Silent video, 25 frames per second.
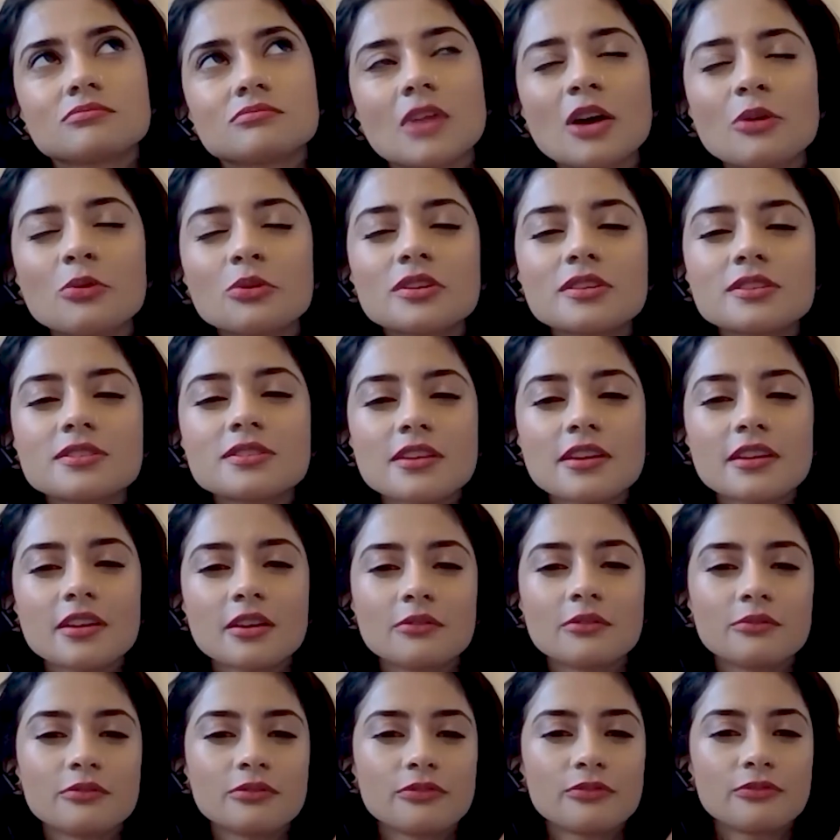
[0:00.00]
I wouldn't say
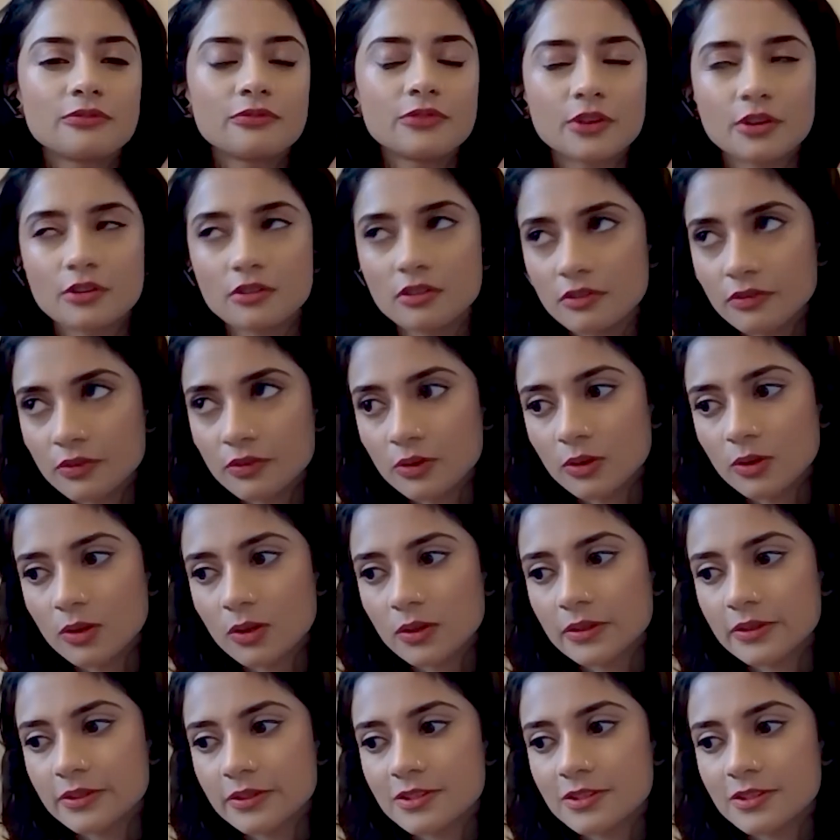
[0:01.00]
I'm fearful.